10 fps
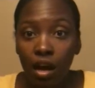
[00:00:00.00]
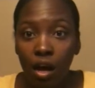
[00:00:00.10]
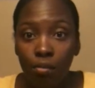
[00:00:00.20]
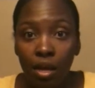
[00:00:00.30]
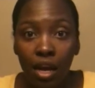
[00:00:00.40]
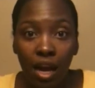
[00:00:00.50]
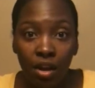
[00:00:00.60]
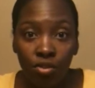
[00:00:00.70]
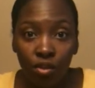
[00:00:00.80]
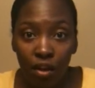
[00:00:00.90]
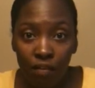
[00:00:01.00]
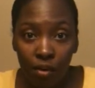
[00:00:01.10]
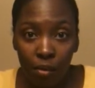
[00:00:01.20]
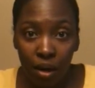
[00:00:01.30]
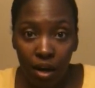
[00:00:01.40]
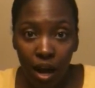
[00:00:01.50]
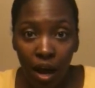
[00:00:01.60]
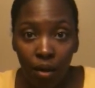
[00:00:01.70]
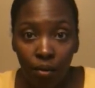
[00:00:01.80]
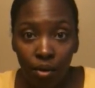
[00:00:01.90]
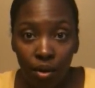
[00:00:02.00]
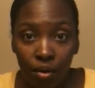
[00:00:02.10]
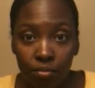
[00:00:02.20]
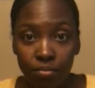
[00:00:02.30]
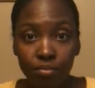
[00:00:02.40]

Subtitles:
and let it air dry for about an hour,